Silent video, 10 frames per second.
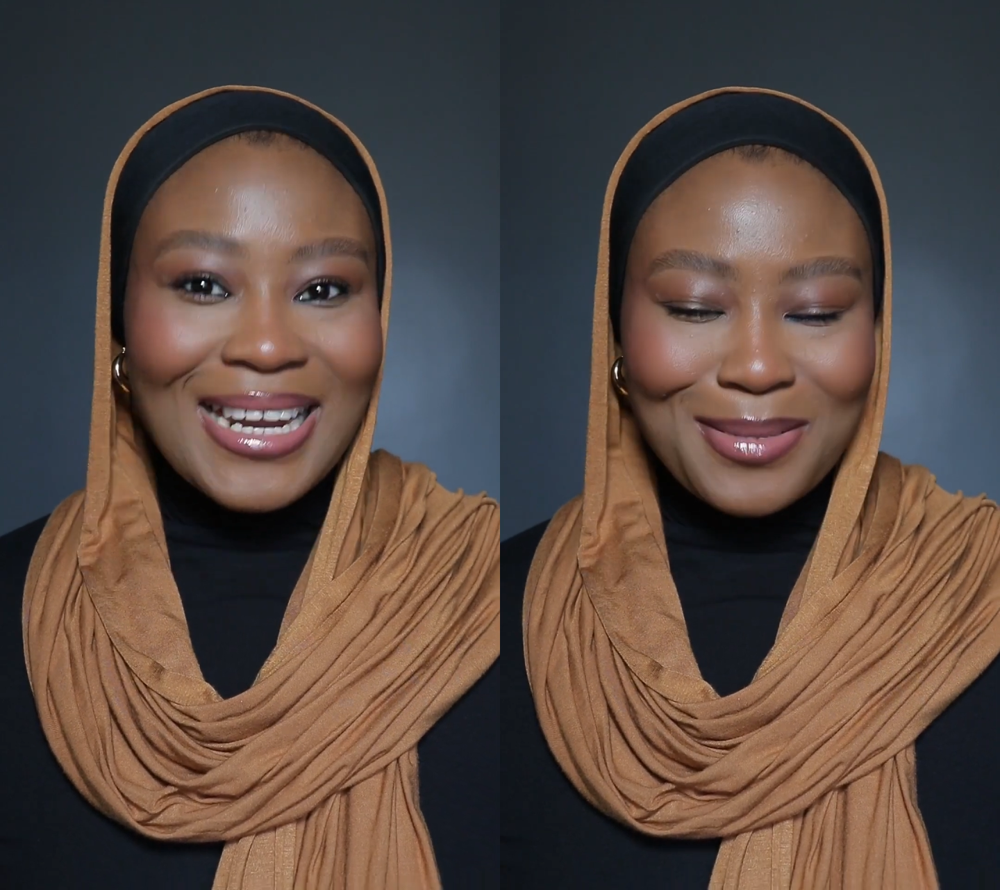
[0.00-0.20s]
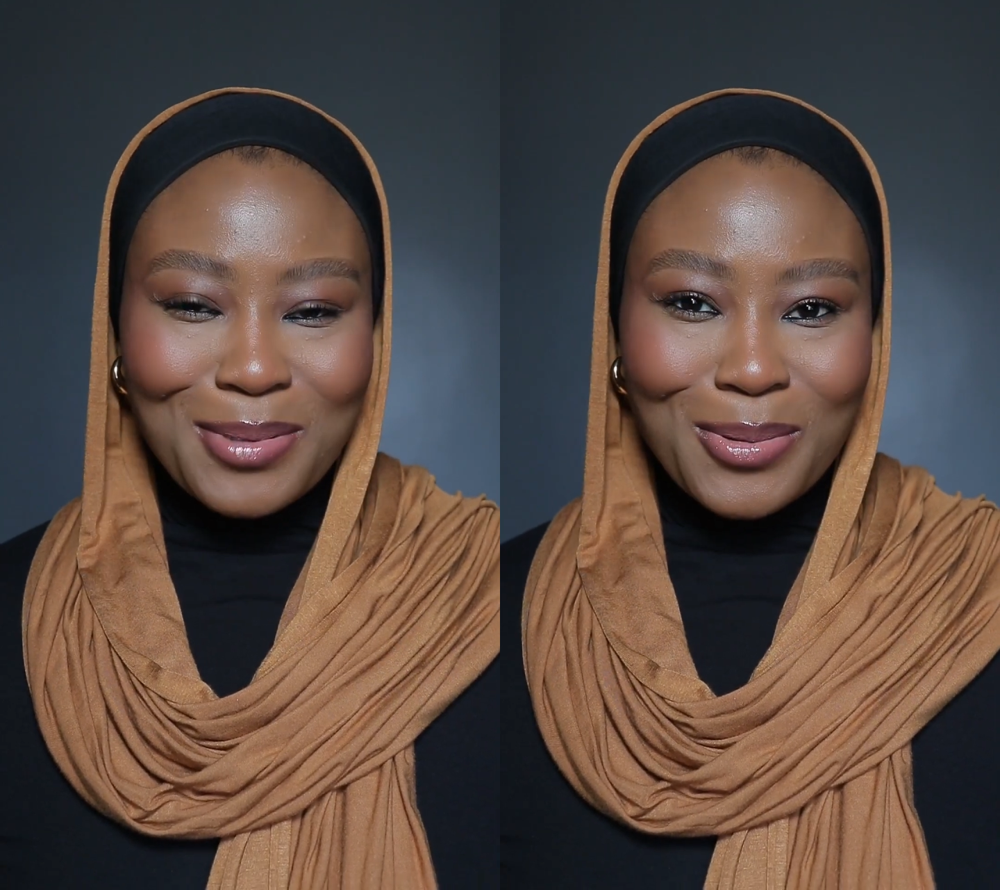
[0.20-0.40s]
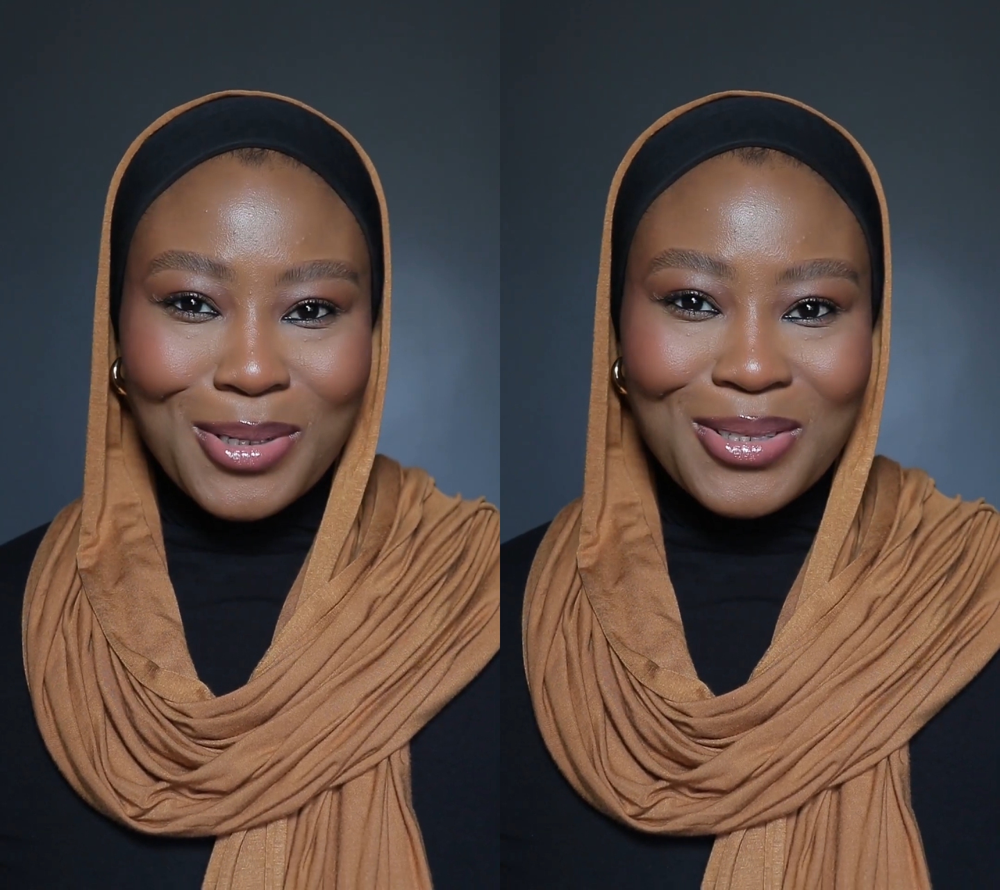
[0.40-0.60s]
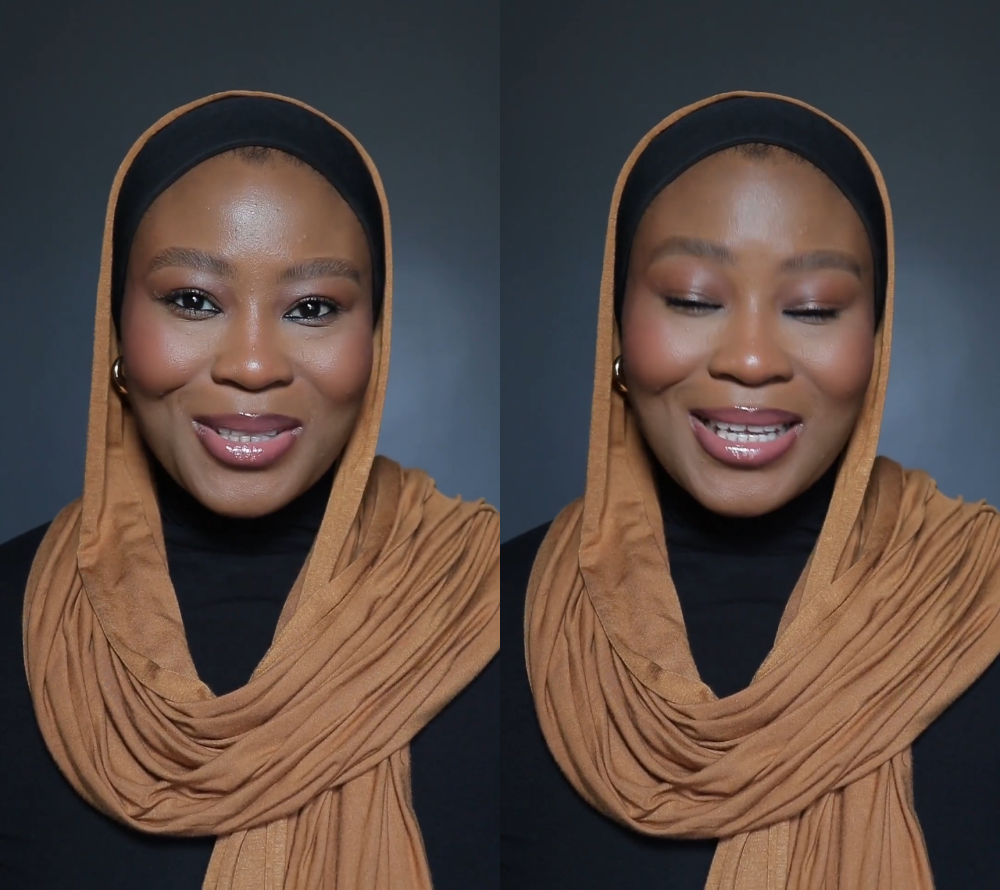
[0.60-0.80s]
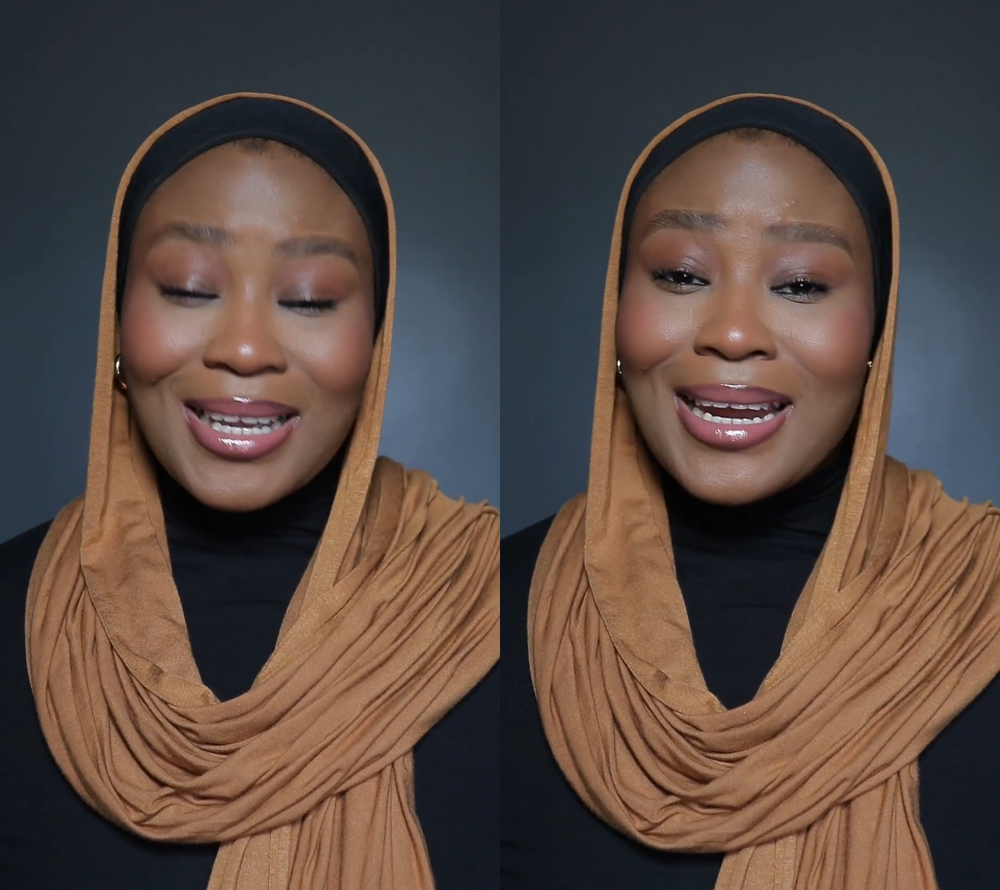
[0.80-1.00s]
Let me know what you
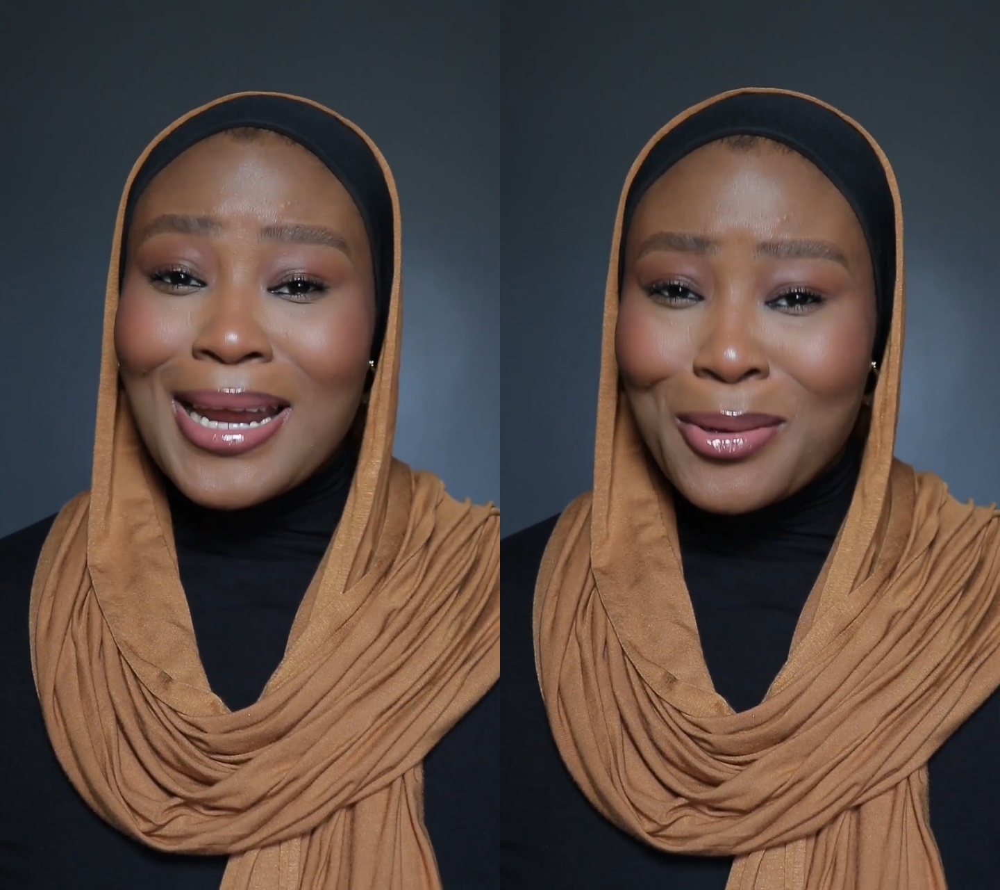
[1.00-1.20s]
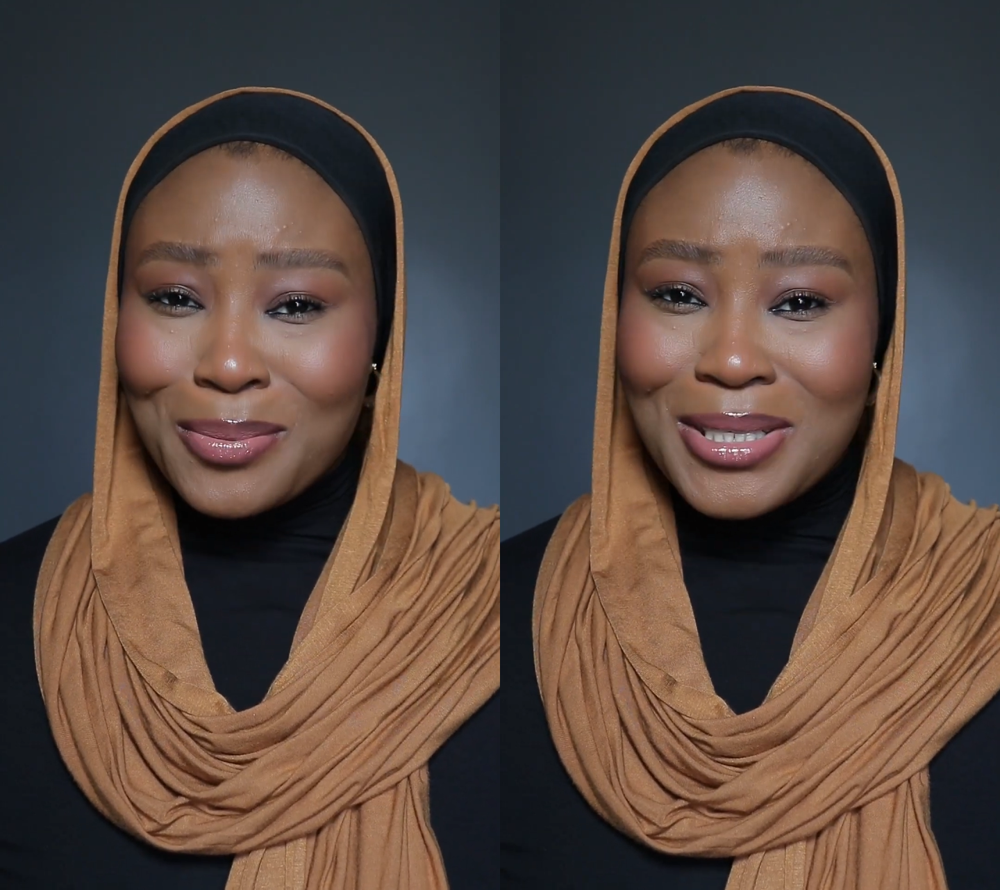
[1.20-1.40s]
think and I hope